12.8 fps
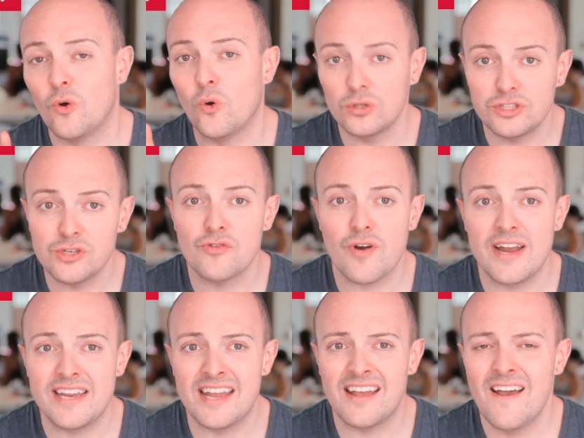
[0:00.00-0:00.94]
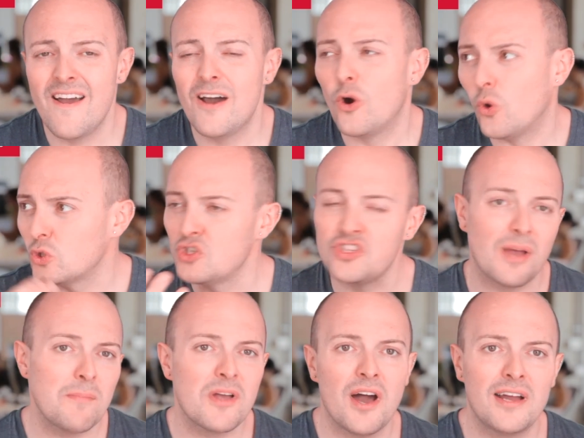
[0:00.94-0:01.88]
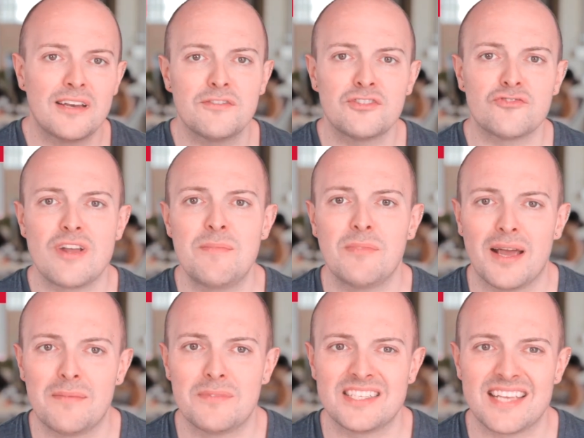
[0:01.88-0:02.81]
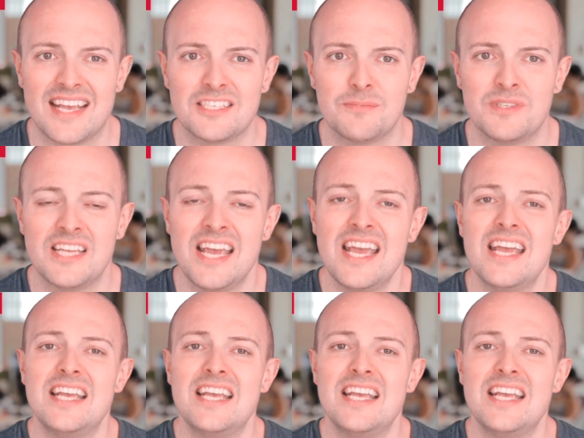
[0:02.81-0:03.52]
Auto-grading or some kind of streamlined assessment